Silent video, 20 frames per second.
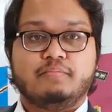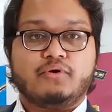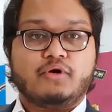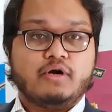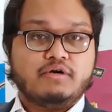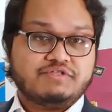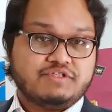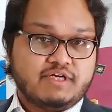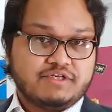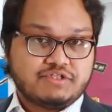
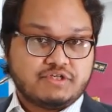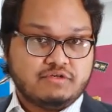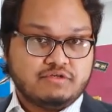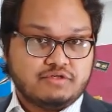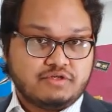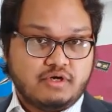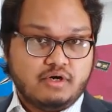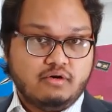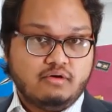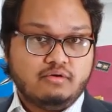process
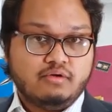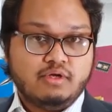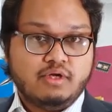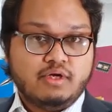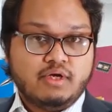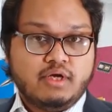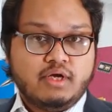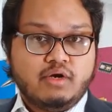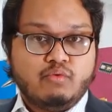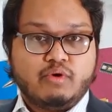control,
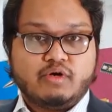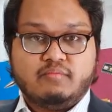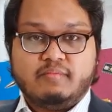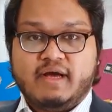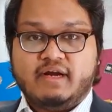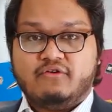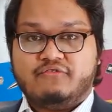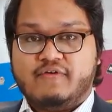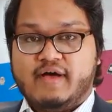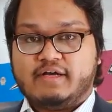where a
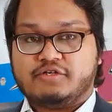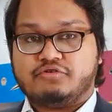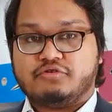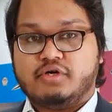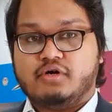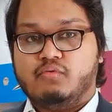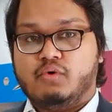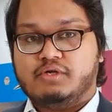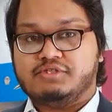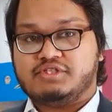
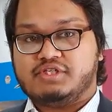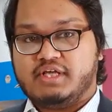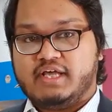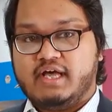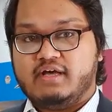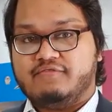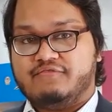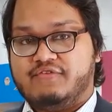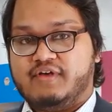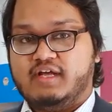manufacturer wants to
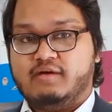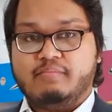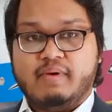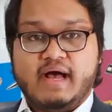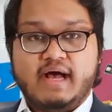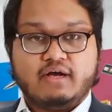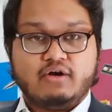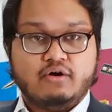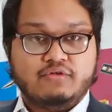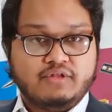get
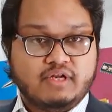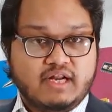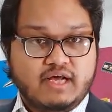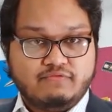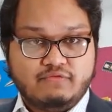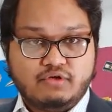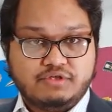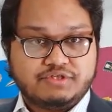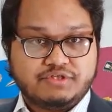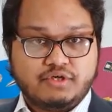feedback on the
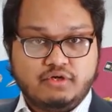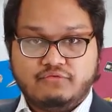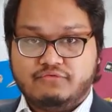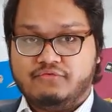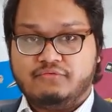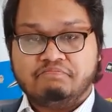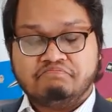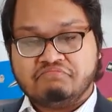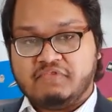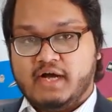levels
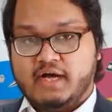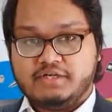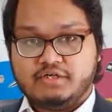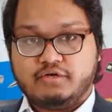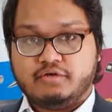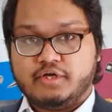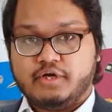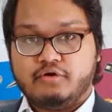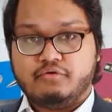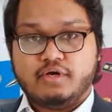of, I
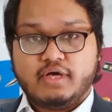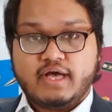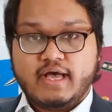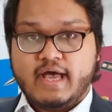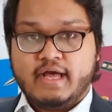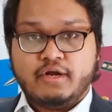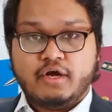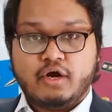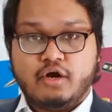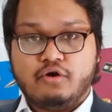don't know,
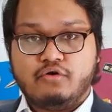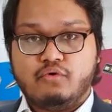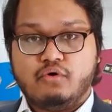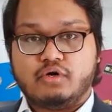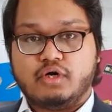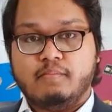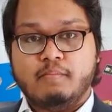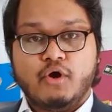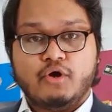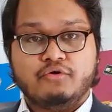NO
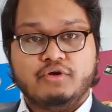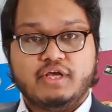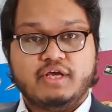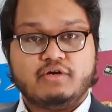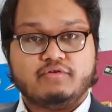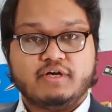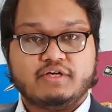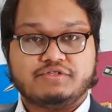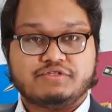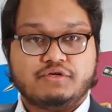or
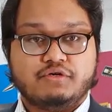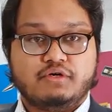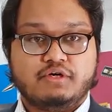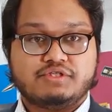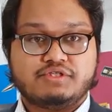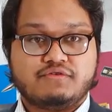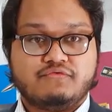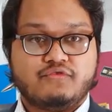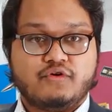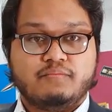ammonia
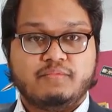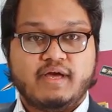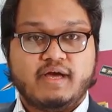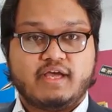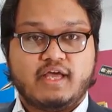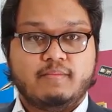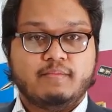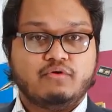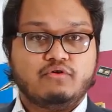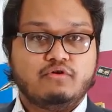exhaust from their
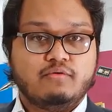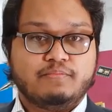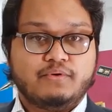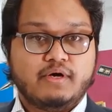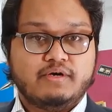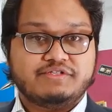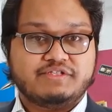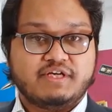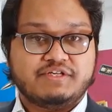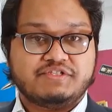chemical
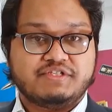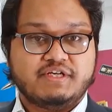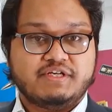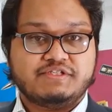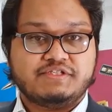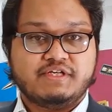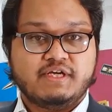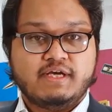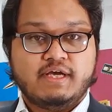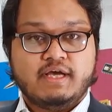
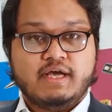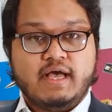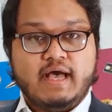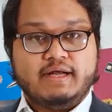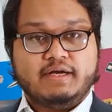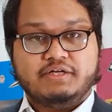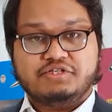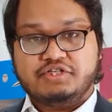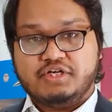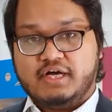processes
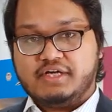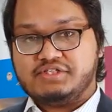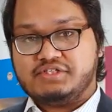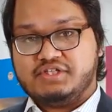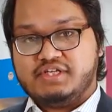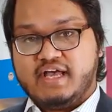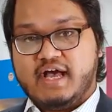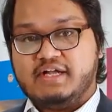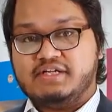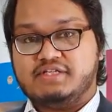and adjust
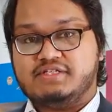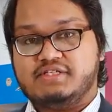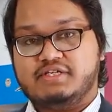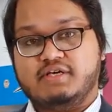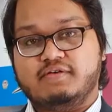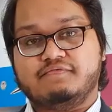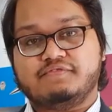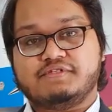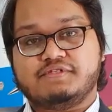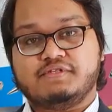the
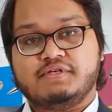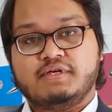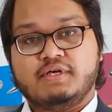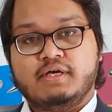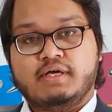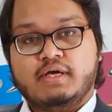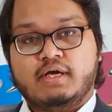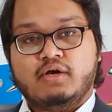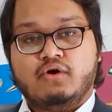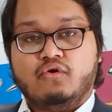additives,
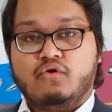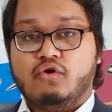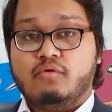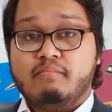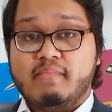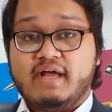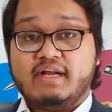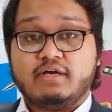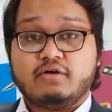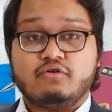or
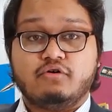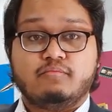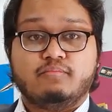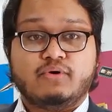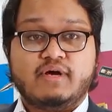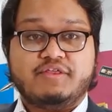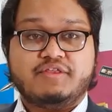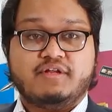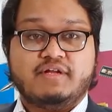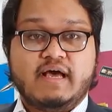medical
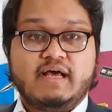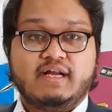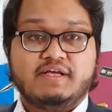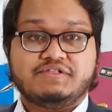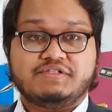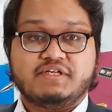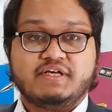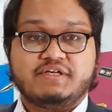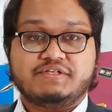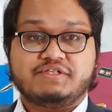breath
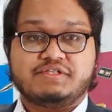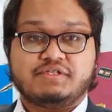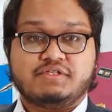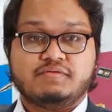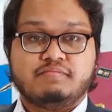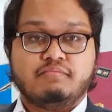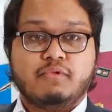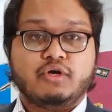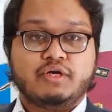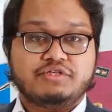analysis,
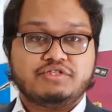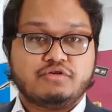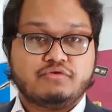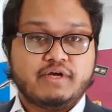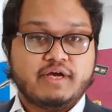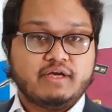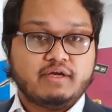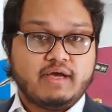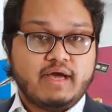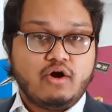
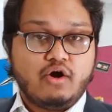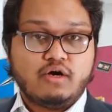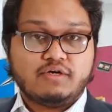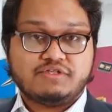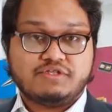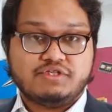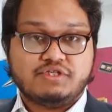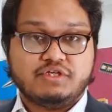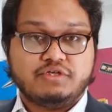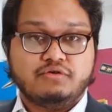monitoring
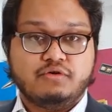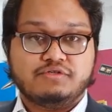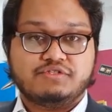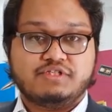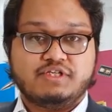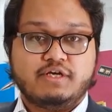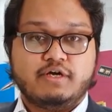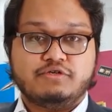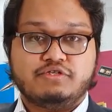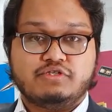oxygen or
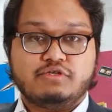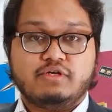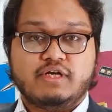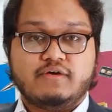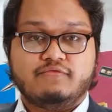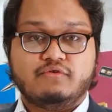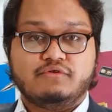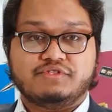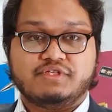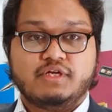CO2
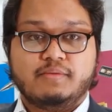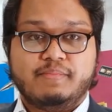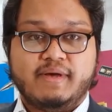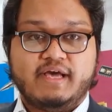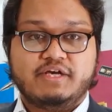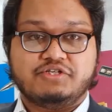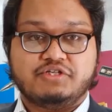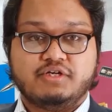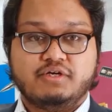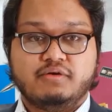levels in a
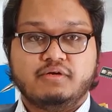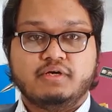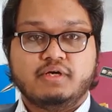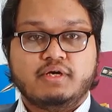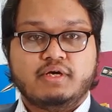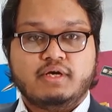patient.